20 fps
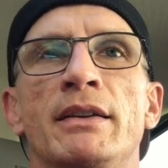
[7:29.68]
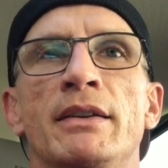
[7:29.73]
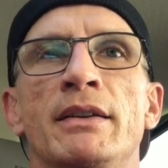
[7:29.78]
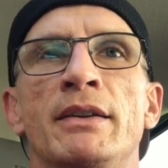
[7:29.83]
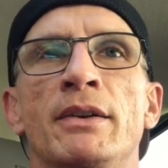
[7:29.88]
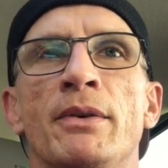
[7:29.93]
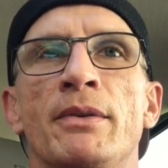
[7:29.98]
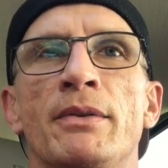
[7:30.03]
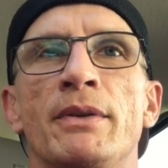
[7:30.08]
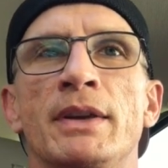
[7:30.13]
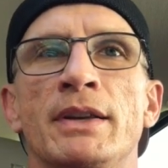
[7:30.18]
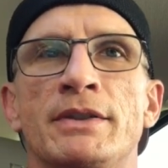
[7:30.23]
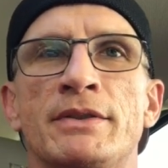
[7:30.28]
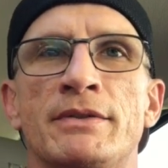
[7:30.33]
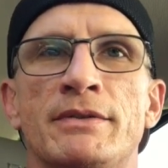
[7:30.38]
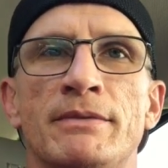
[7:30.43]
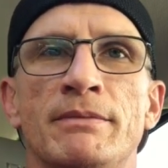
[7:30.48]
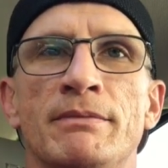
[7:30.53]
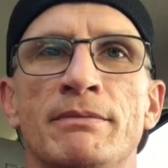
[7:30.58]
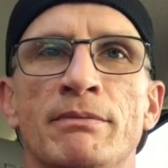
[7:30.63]
you know,
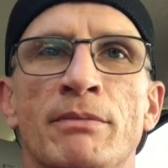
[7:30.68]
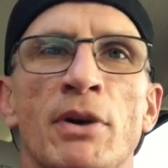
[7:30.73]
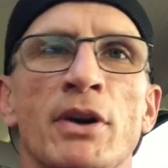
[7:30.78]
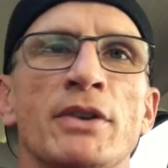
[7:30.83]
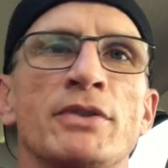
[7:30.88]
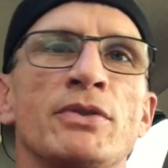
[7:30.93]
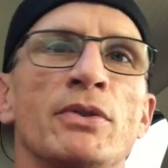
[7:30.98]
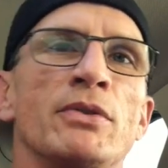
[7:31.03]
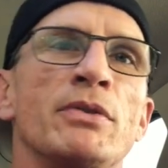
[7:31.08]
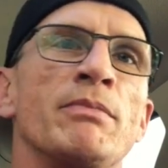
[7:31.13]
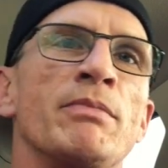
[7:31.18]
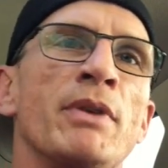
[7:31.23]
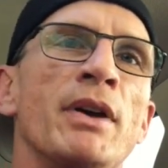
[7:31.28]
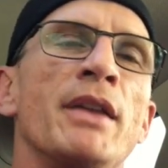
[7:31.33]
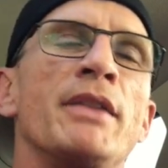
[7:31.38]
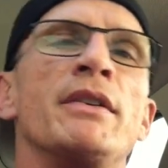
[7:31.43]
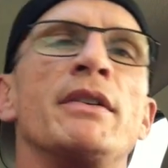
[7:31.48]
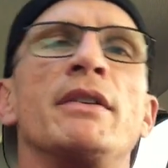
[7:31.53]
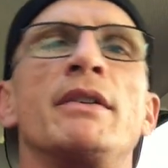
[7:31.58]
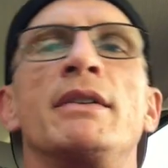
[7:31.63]
it's Mark's older
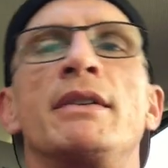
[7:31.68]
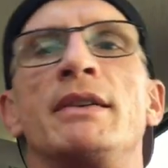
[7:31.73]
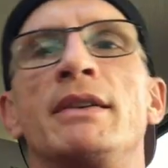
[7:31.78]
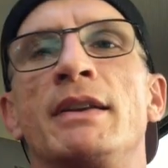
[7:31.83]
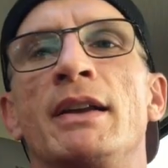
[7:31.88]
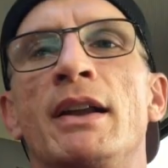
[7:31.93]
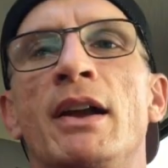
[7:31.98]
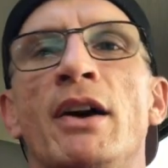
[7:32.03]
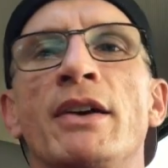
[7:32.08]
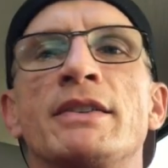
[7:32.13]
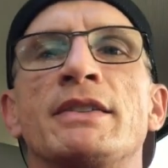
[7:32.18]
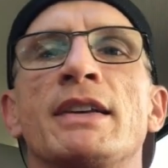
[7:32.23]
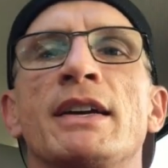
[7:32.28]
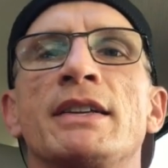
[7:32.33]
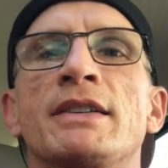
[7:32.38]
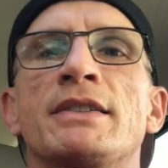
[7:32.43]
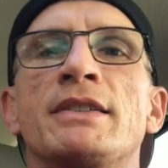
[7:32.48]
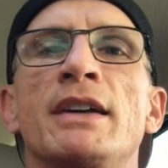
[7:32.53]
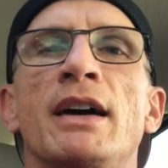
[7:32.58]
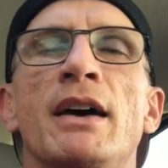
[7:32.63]
brother, and all this
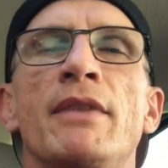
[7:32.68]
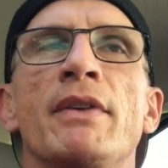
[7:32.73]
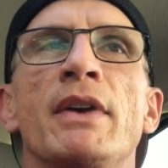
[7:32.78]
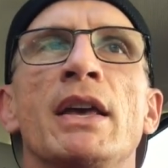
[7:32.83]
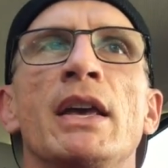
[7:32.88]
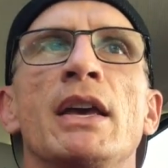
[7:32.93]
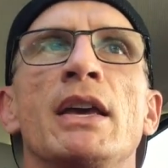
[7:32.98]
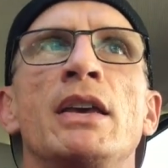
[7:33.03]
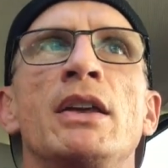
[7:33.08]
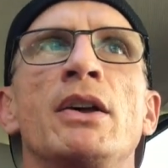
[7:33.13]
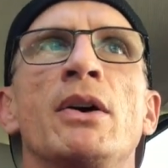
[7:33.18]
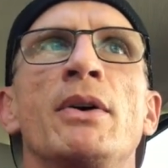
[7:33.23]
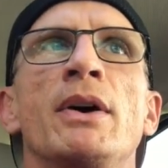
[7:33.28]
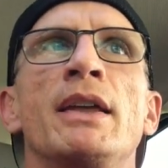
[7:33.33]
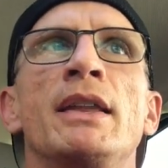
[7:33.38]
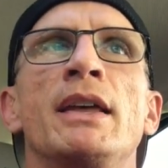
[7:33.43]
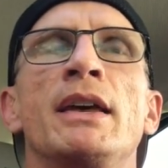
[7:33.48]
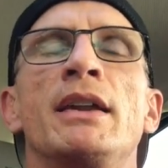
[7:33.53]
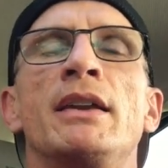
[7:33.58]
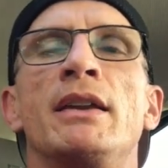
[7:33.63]
kind of stuff, you know.
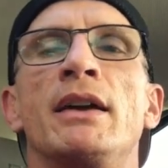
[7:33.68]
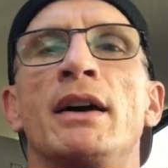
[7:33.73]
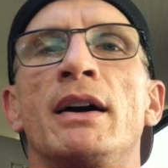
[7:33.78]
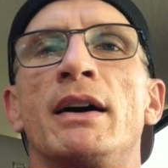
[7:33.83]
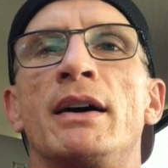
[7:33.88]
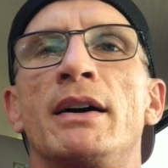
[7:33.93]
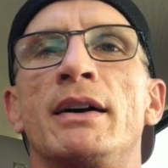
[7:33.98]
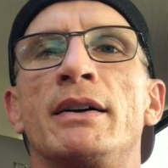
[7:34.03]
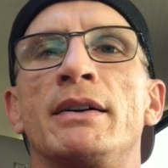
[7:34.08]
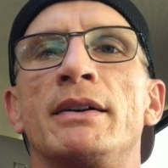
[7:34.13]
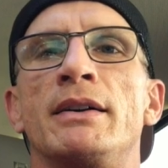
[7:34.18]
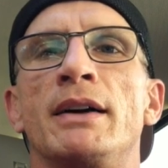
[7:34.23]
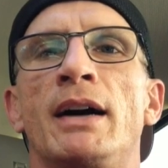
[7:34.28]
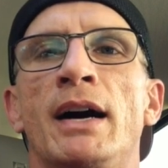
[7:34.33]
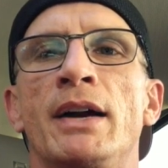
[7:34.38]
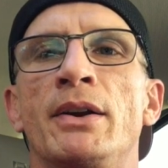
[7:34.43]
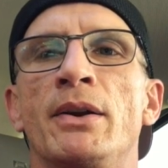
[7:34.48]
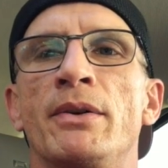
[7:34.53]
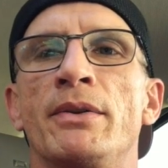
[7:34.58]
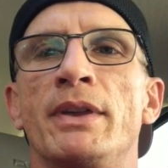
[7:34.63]
And then
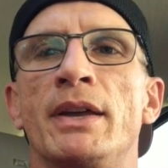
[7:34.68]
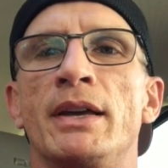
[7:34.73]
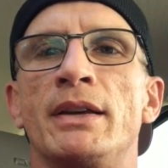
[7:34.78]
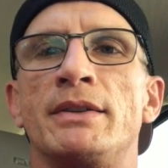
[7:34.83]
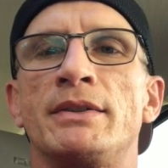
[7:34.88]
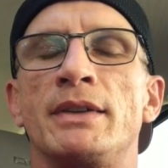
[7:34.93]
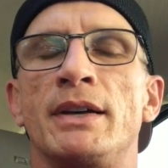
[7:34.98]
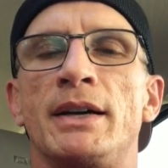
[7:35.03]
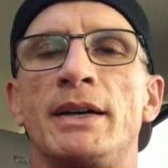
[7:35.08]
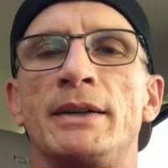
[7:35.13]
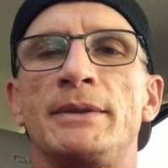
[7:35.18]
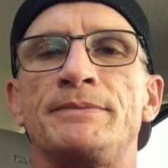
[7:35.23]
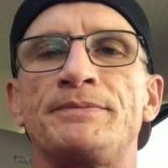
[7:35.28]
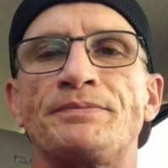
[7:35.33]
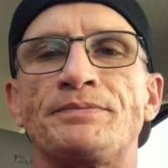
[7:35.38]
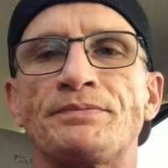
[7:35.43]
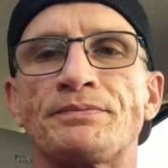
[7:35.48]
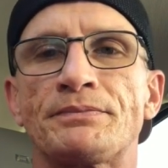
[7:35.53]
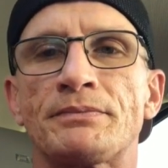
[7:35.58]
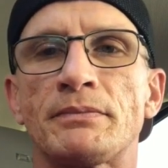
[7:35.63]
I know that
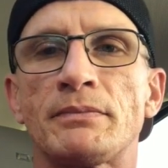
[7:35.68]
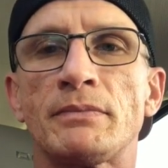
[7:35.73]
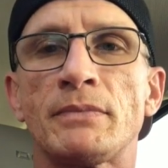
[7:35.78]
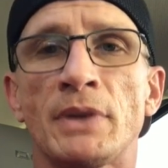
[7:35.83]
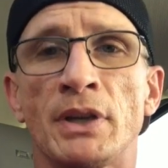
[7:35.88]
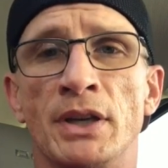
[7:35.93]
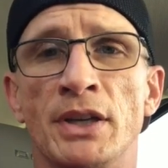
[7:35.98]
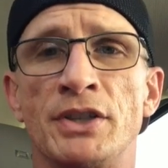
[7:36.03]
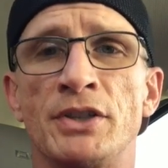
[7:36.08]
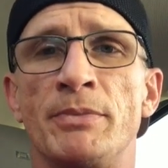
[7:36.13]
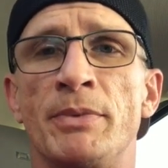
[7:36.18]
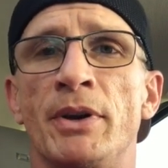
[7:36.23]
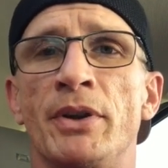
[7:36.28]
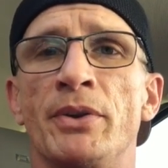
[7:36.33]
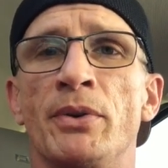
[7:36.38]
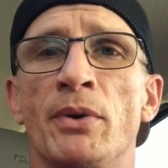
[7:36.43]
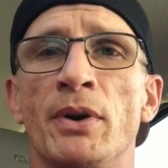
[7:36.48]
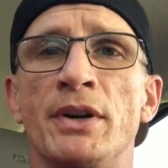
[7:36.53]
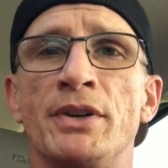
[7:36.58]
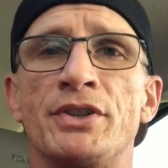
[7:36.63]
Isabel
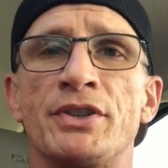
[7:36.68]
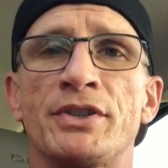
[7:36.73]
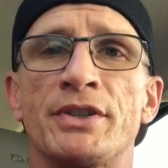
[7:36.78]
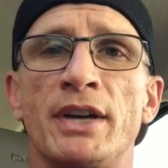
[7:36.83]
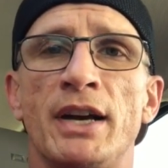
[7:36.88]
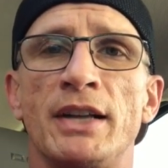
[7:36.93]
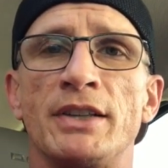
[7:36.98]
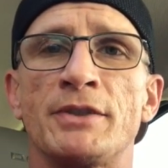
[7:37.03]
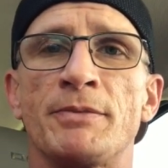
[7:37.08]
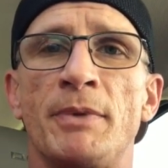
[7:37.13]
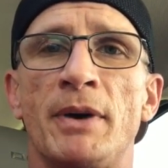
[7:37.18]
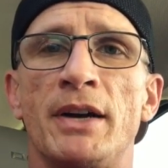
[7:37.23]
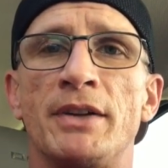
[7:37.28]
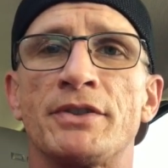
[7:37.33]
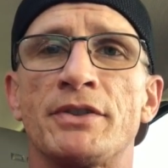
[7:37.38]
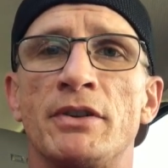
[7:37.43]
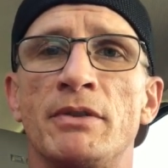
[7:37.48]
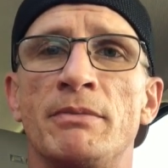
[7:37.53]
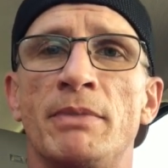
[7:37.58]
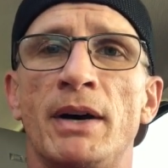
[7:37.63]
Norton just got
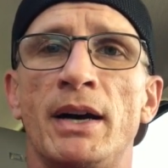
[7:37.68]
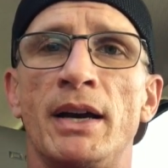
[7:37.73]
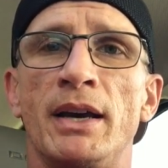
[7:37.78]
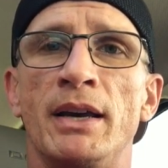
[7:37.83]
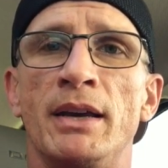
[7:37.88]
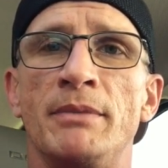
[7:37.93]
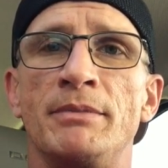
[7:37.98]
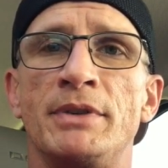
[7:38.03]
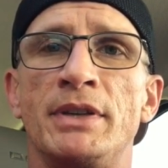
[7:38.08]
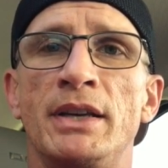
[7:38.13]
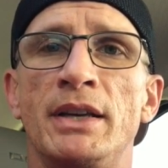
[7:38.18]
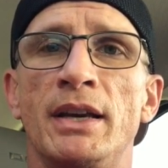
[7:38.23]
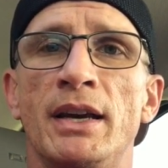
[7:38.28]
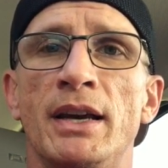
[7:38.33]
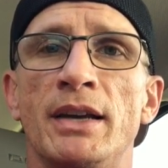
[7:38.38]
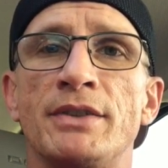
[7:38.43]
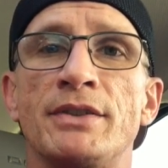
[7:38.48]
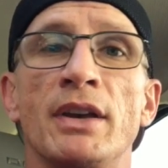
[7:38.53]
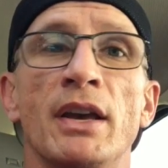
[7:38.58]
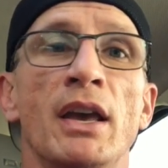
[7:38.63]
sponsored by
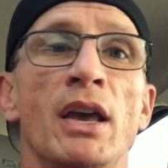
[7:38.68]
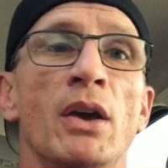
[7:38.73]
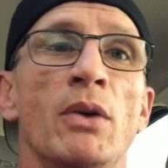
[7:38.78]
MTS.